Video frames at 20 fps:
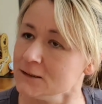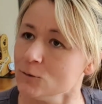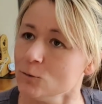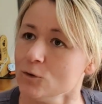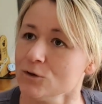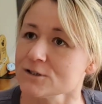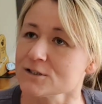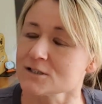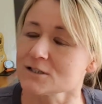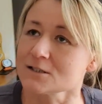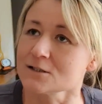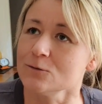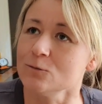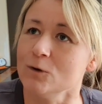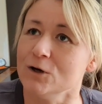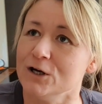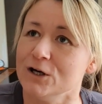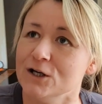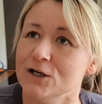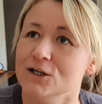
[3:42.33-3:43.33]
what's the
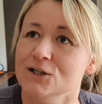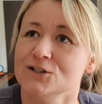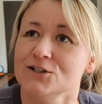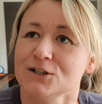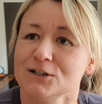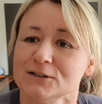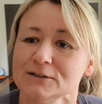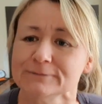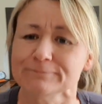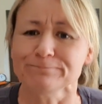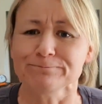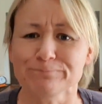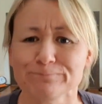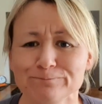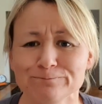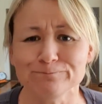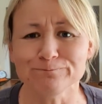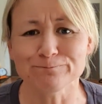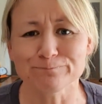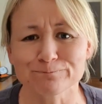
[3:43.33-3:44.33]
word?
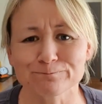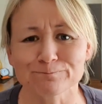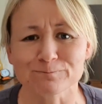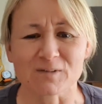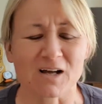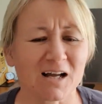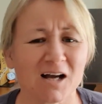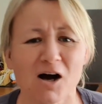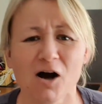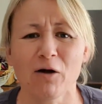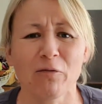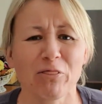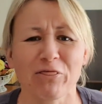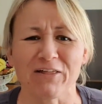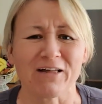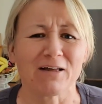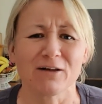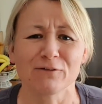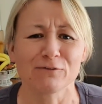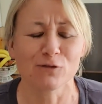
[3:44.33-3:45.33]
I can't
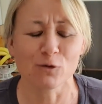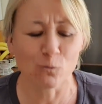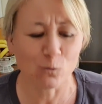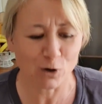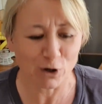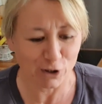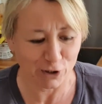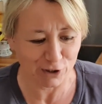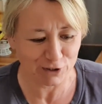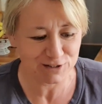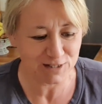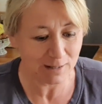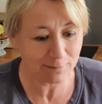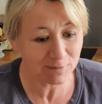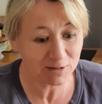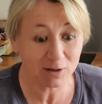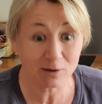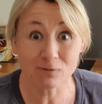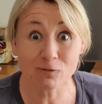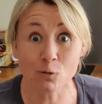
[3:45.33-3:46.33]
think of the word. I
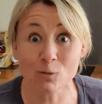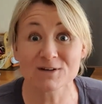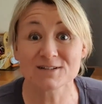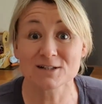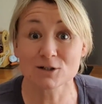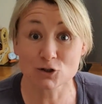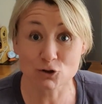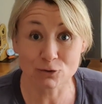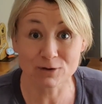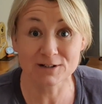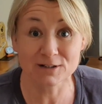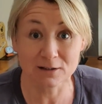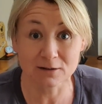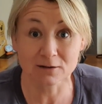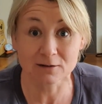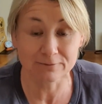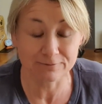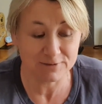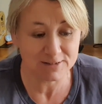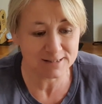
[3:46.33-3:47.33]
mean, I've always enjoyed our
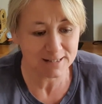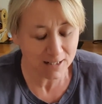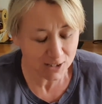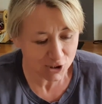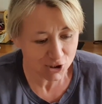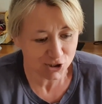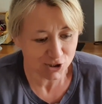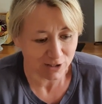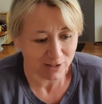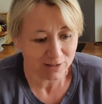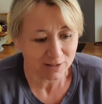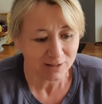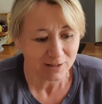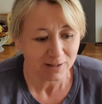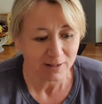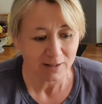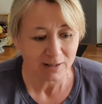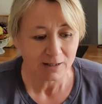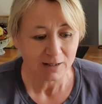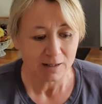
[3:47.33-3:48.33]
conversation,
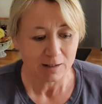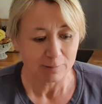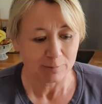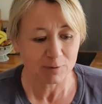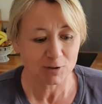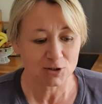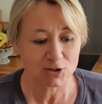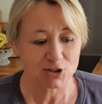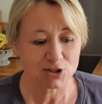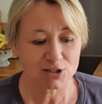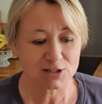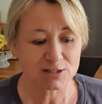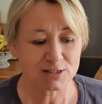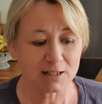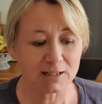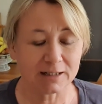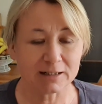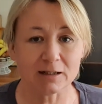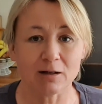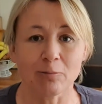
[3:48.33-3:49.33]
but just
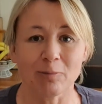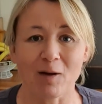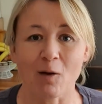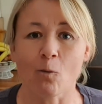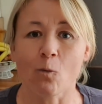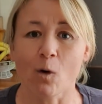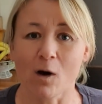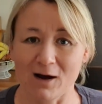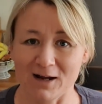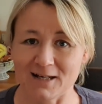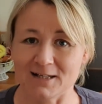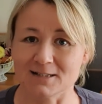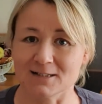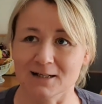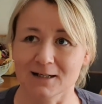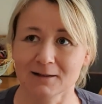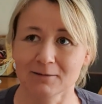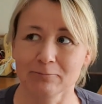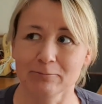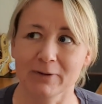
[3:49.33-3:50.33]
a little bit
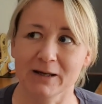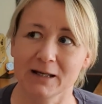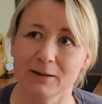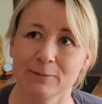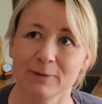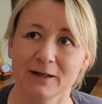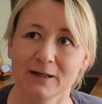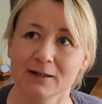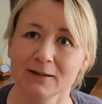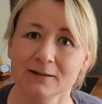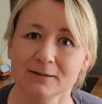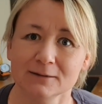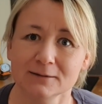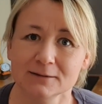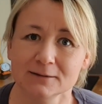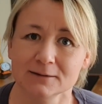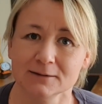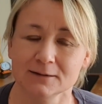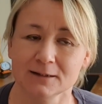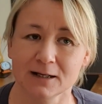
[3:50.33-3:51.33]
wiser, maybe.
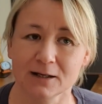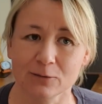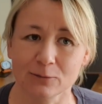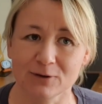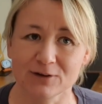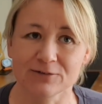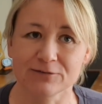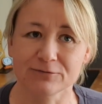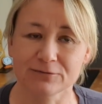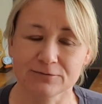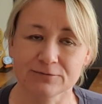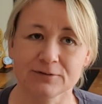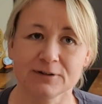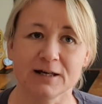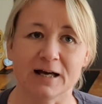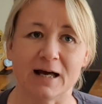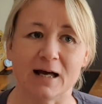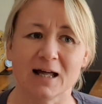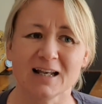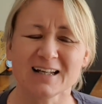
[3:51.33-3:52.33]
Like a
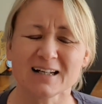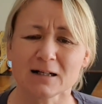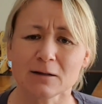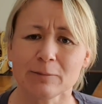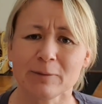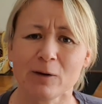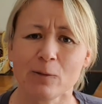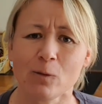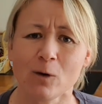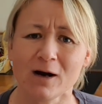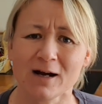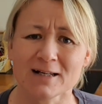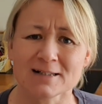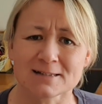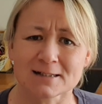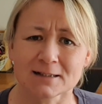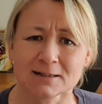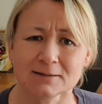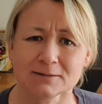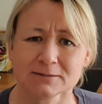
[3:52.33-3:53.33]
little bit
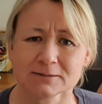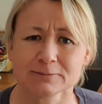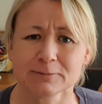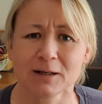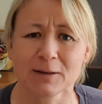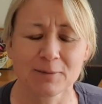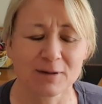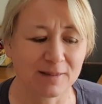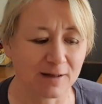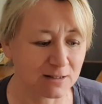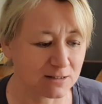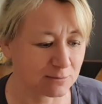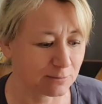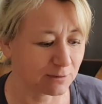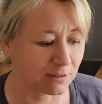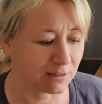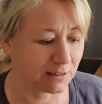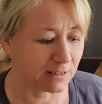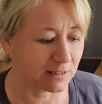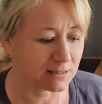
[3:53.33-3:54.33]
wiser. Maybe that's
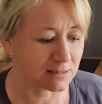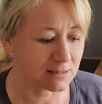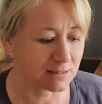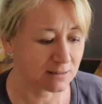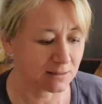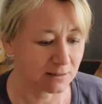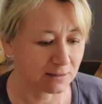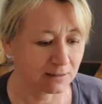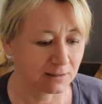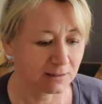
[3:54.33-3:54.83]
what it is.